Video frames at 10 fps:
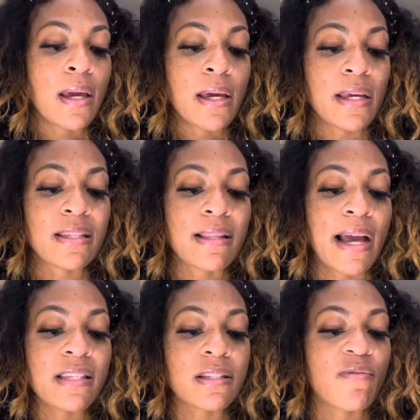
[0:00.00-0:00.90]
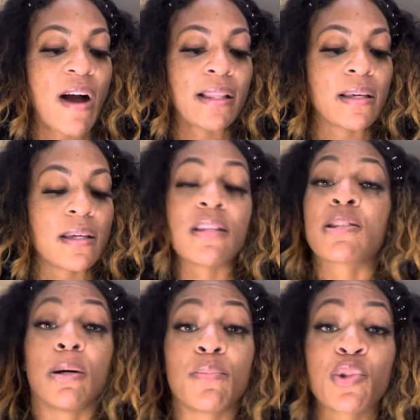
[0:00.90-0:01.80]
It's nice to finally get
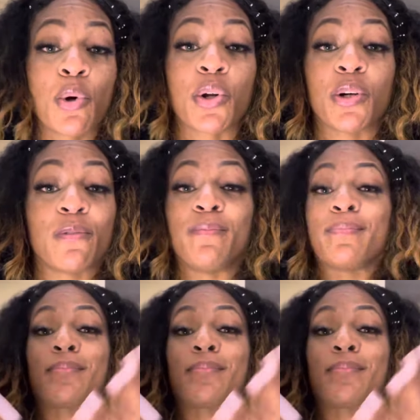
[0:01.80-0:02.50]
some sort of,